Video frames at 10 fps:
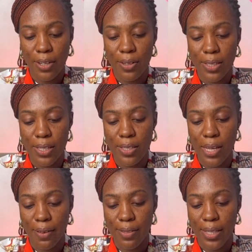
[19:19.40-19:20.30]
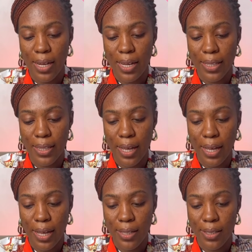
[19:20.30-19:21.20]
courses you have
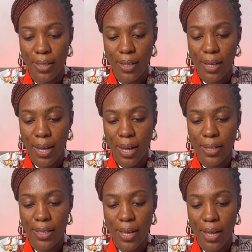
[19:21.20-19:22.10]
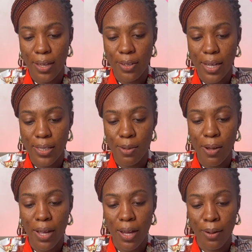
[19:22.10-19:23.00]
selected, and here you can see
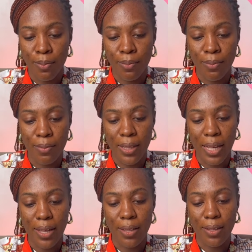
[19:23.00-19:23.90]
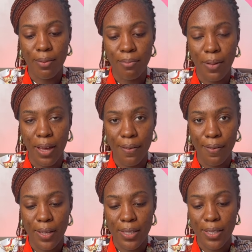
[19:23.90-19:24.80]
why I'm laying
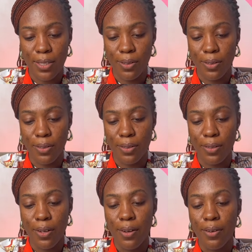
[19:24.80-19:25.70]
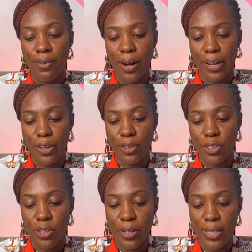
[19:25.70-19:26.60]
emphasis on rank your
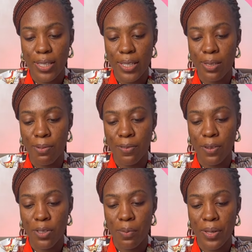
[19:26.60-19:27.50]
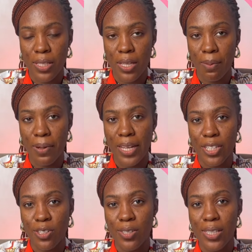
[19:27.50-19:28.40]
choices before submitting your
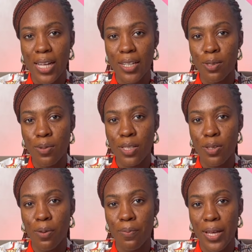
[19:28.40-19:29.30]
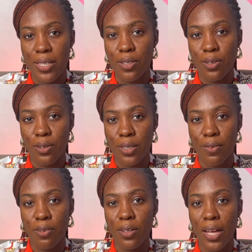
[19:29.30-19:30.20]
application. Start with your best course.
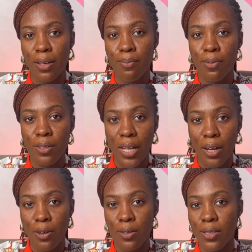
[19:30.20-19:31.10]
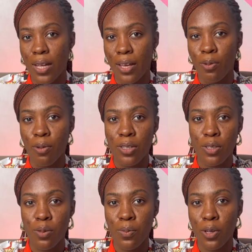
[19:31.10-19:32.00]
If you know that course that you want
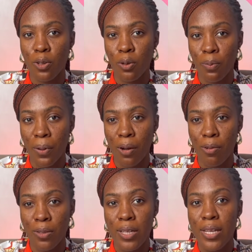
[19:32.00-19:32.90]
it to be your number 1,